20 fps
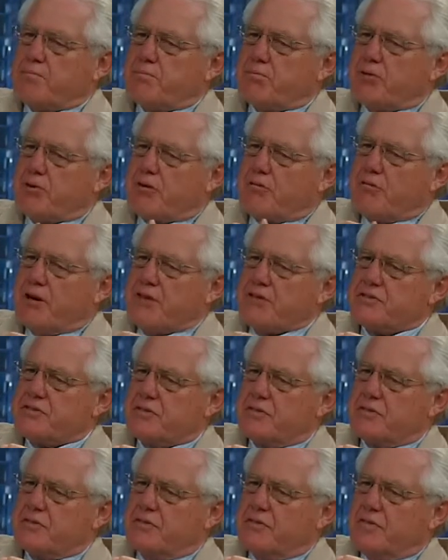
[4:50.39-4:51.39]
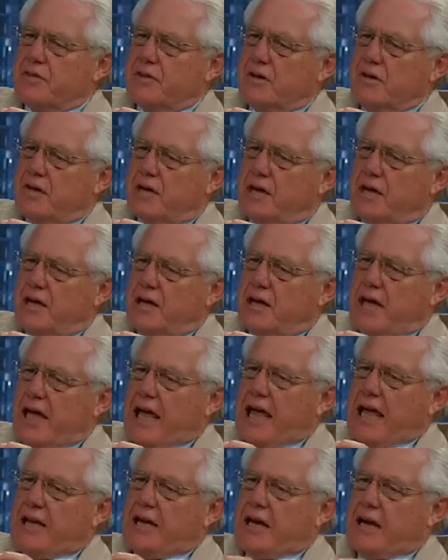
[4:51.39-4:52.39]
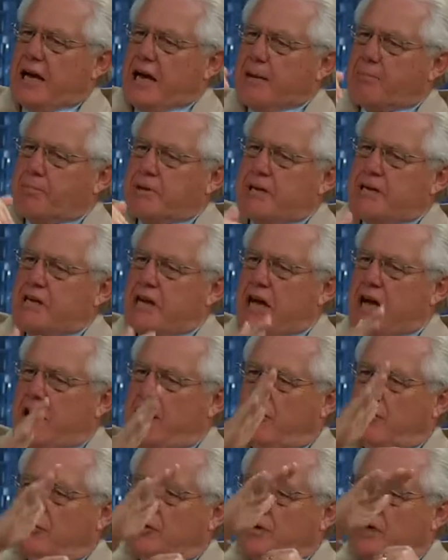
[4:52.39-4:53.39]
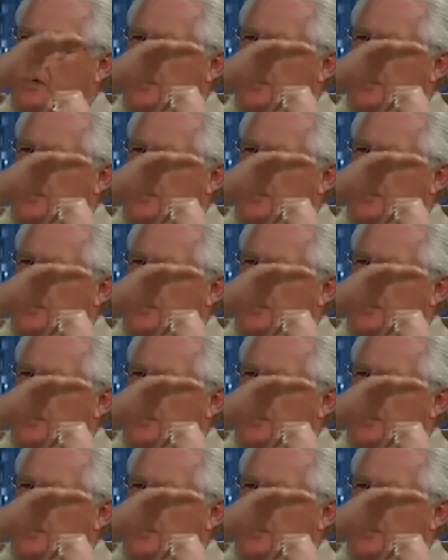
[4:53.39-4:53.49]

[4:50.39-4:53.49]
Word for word: progressive, and an up and down